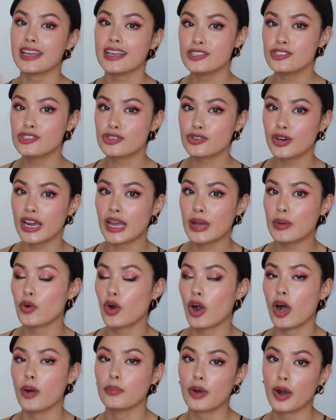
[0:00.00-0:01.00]
Instagram,
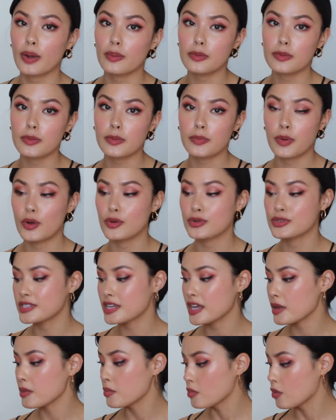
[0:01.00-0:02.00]
where I'll probably be
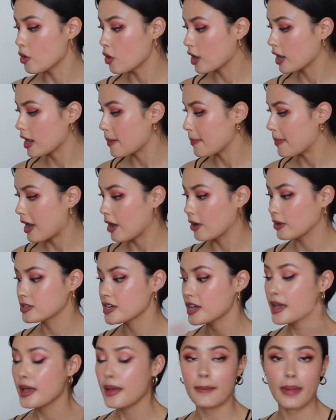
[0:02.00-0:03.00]
posting more about
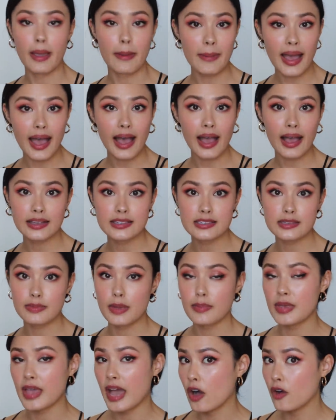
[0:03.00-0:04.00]
my bags,
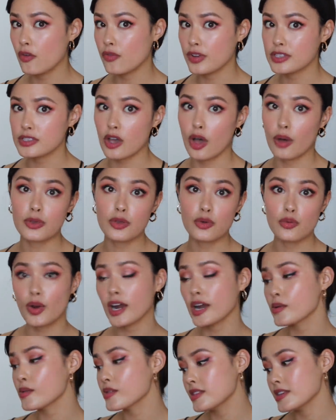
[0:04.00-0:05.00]
maybe outfits I'll be
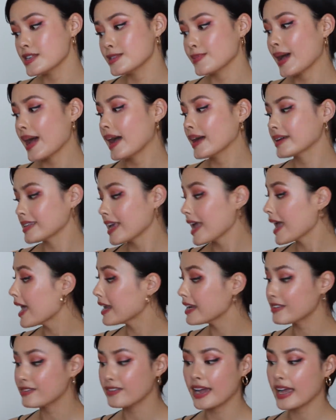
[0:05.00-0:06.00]
wearing with these bags.
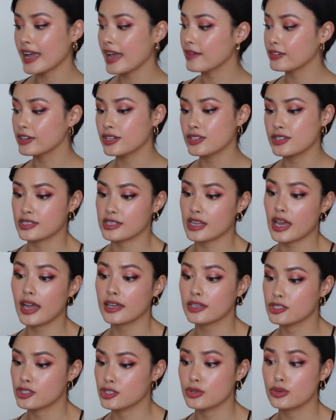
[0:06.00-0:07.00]
And if I ever
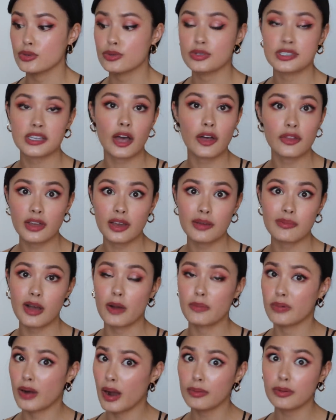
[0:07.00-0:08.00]
decide to sell them, I'll
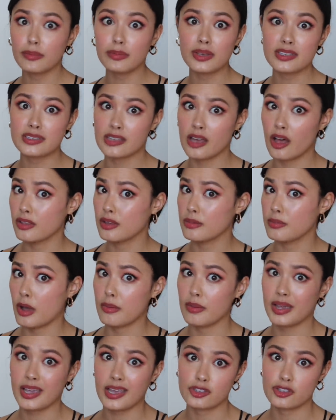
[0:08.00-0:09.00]
probably sell them on
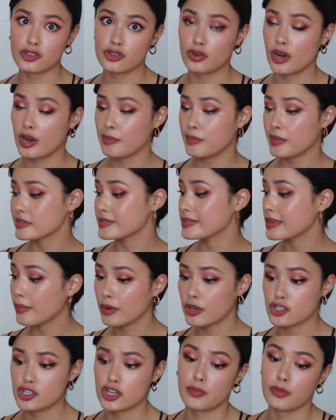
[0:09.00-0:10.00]
my Instagram in some
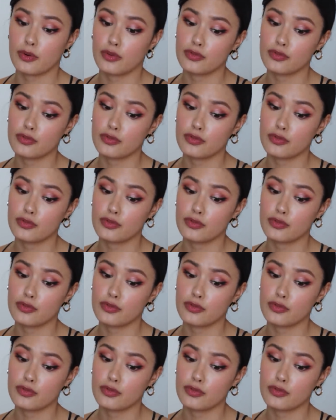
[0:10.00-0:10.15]
way, shape, or